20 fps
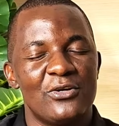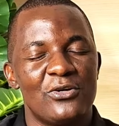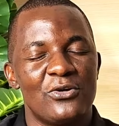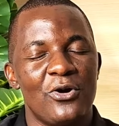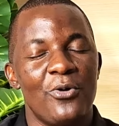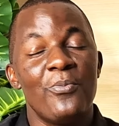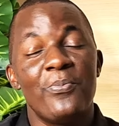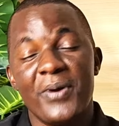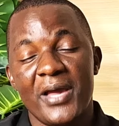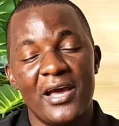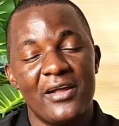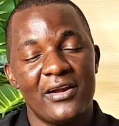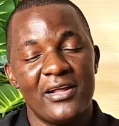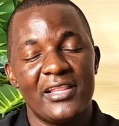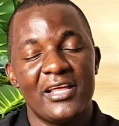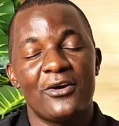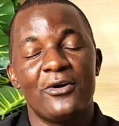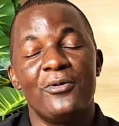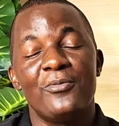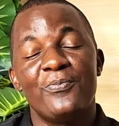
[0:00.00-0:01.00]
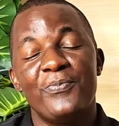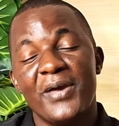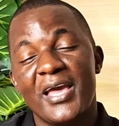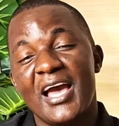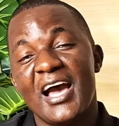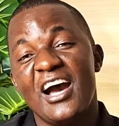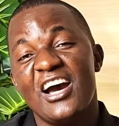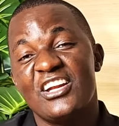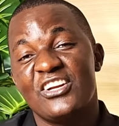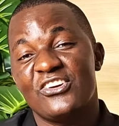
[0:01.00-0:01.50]

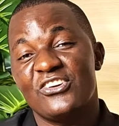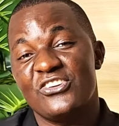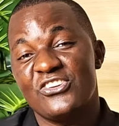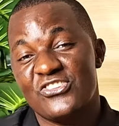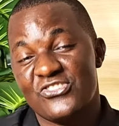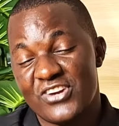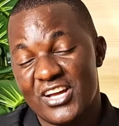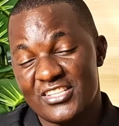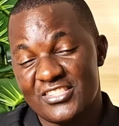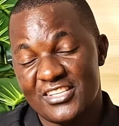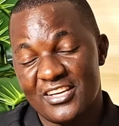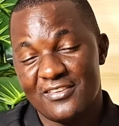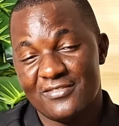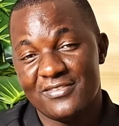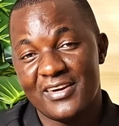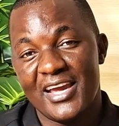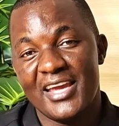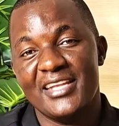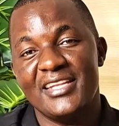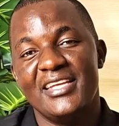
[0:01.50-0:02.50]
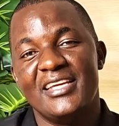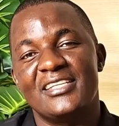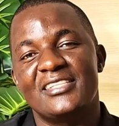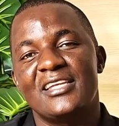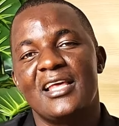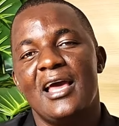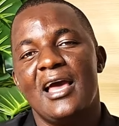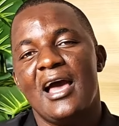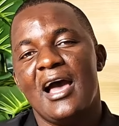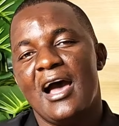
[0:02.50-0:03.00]
compare and contrast your findings.
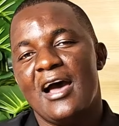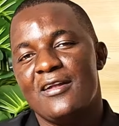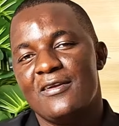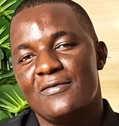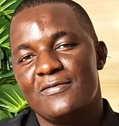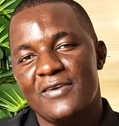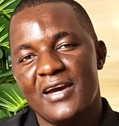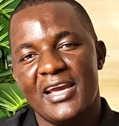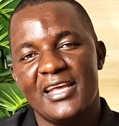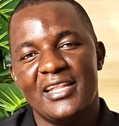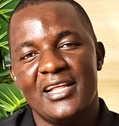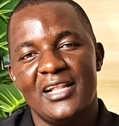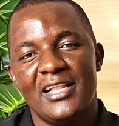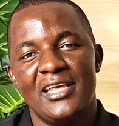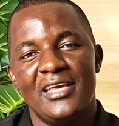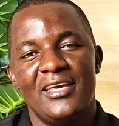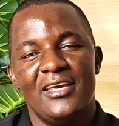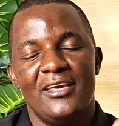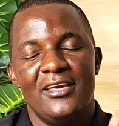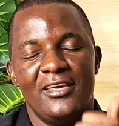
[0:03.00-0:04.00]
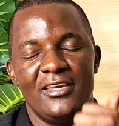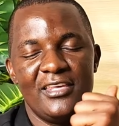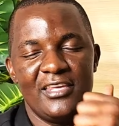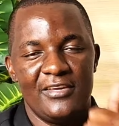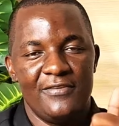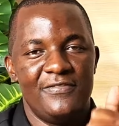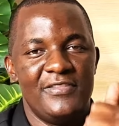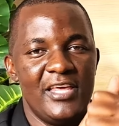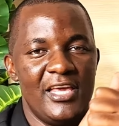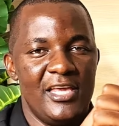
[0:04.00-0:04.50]
And finally,
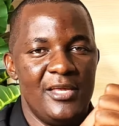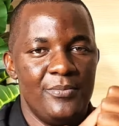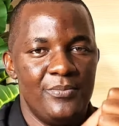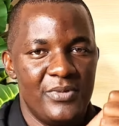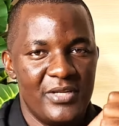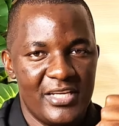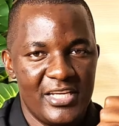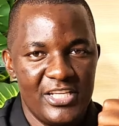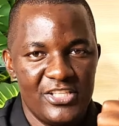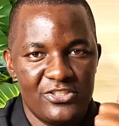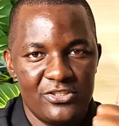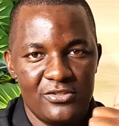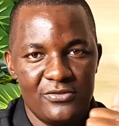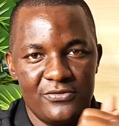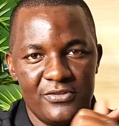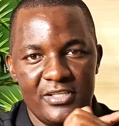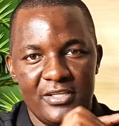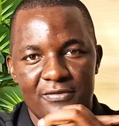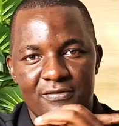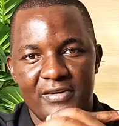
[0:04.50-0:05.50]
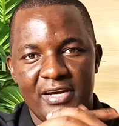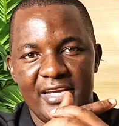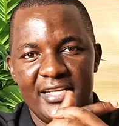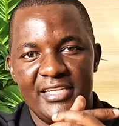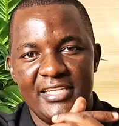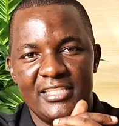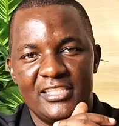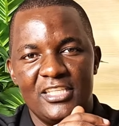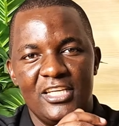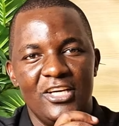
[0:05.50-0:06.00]
give the implication for your
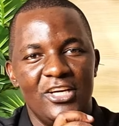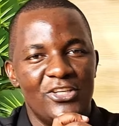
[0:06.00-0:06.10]
finding.